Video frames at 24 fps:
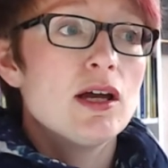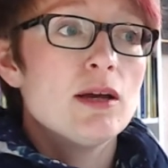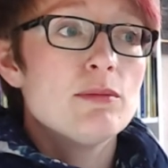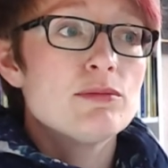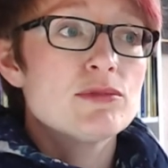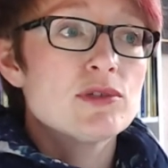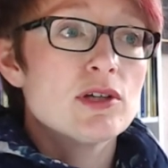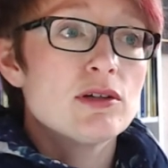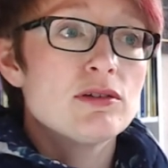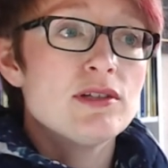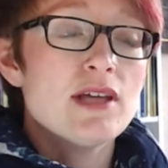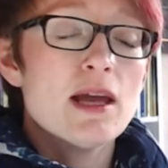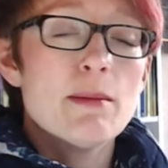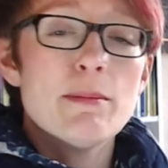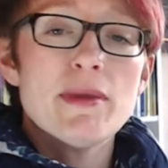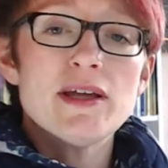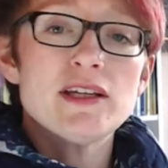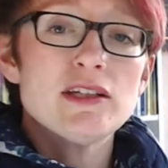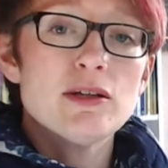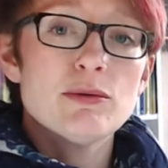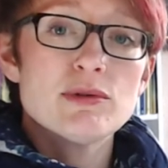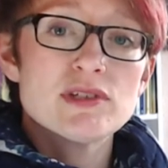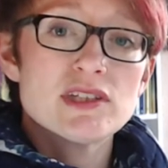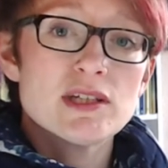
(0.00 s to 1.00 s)
So yeah, make
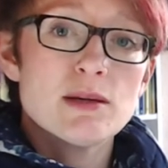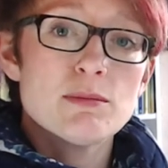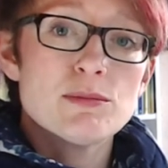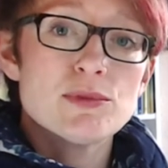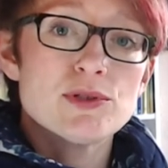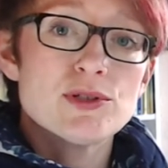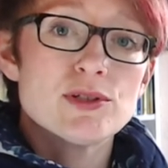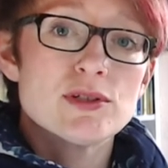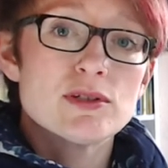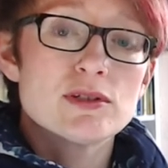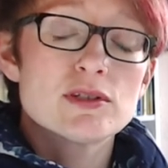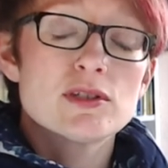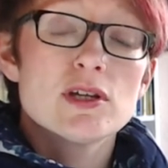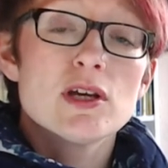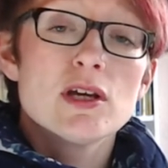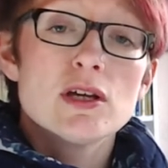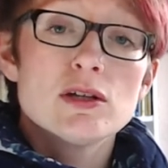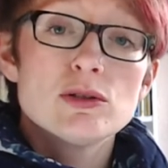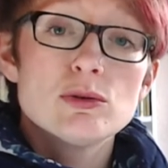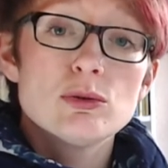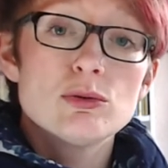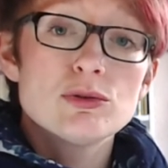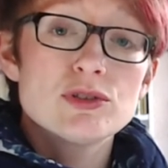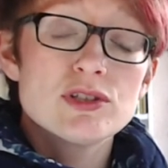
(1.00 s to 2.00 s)
no assumptions.
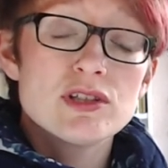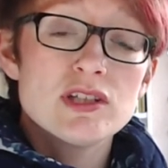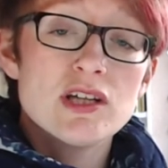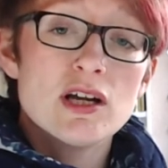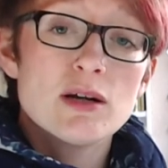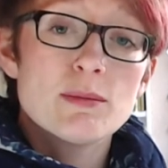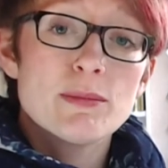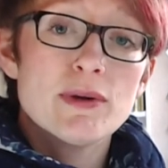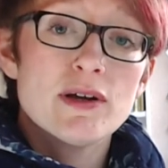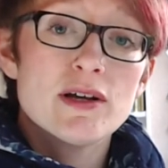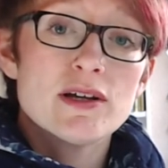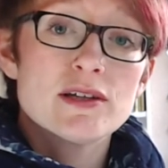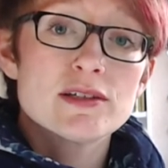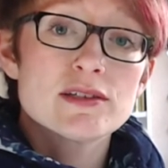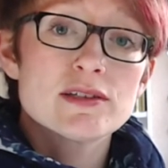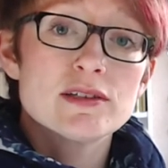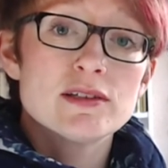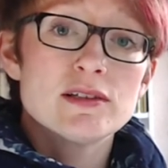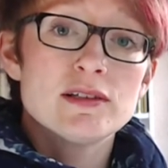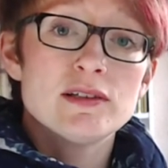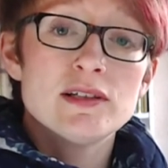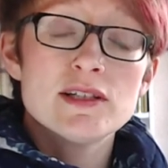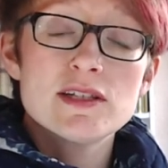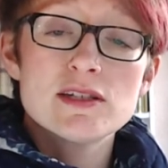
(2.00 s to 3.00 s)
Talk to the young
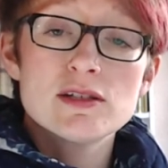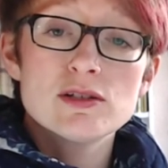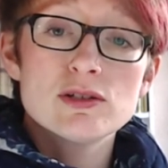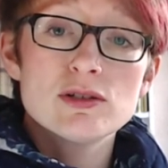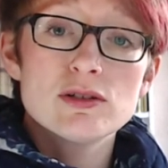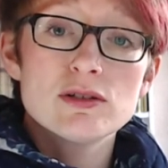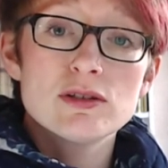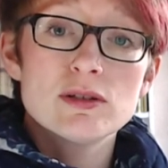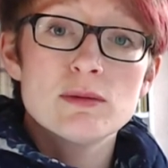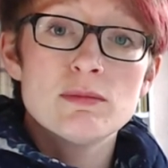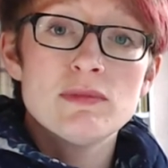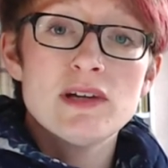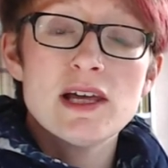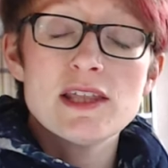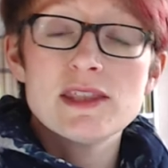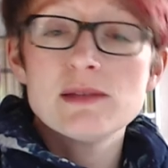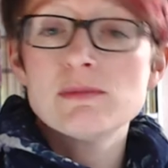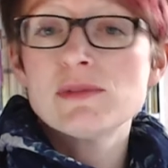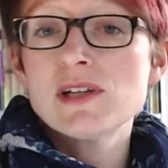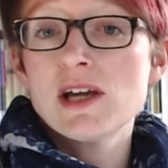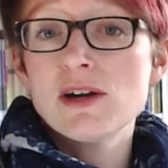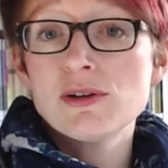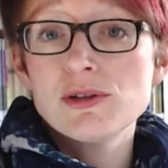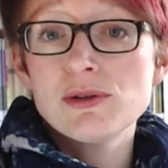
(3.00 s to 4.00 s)
person, listen to them, let them
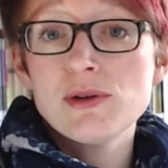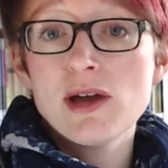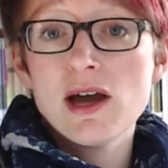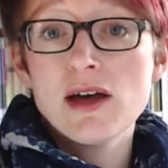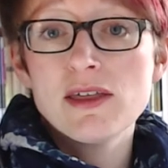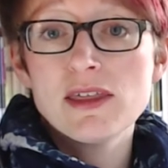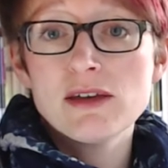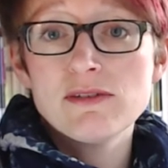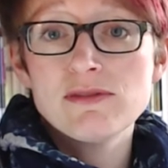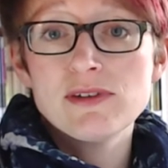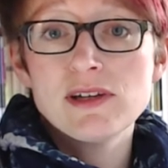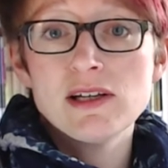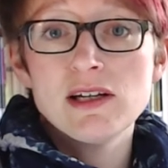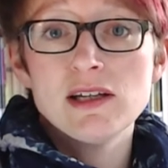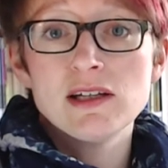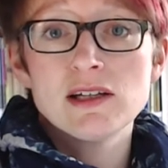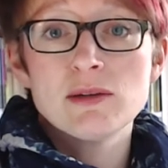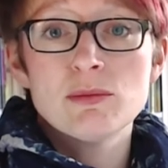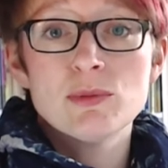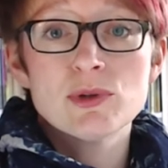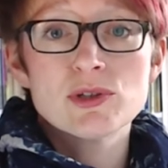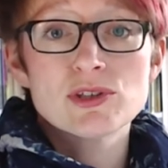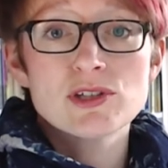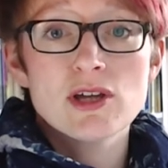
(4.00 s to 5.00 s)
tell you how they're feeling
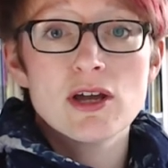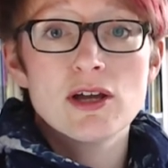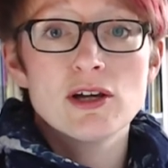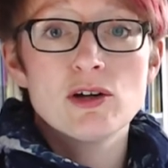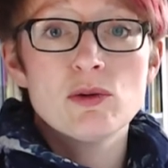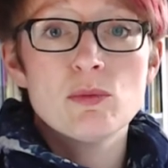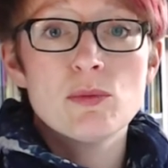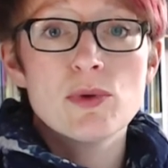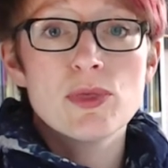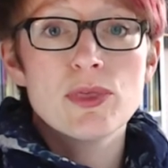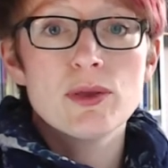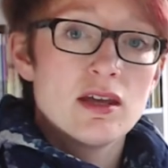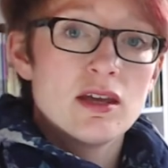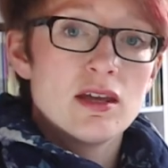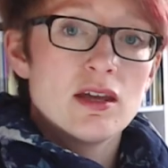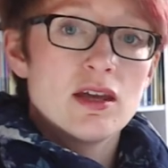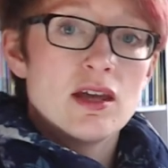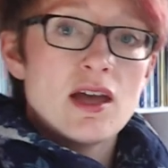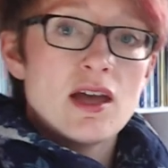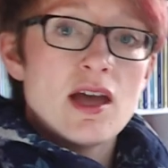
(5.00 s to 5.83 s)
and what's going on with them.